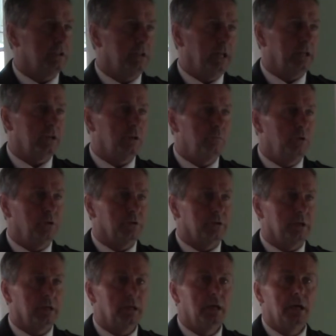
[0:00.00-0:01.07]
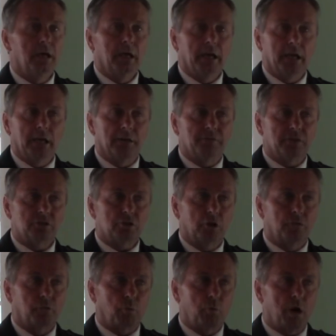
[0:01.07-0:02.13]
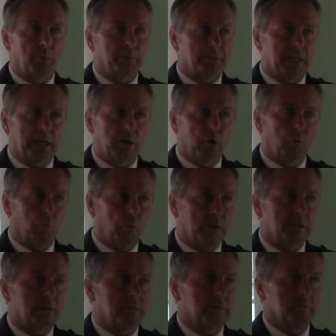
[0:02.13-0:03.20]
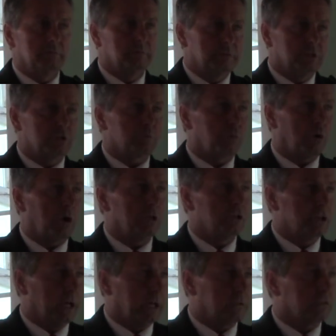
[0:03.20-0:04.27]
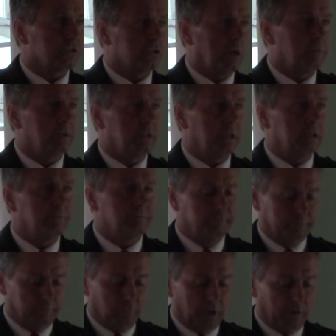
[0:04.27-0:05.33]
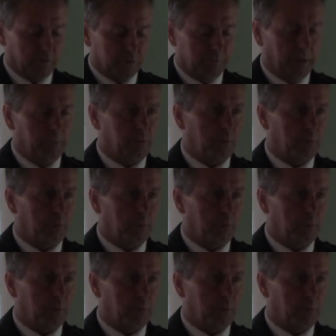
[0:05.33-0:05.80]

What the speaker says: in that community. And if it's overwhelming, they don't want this project or something that whatever's being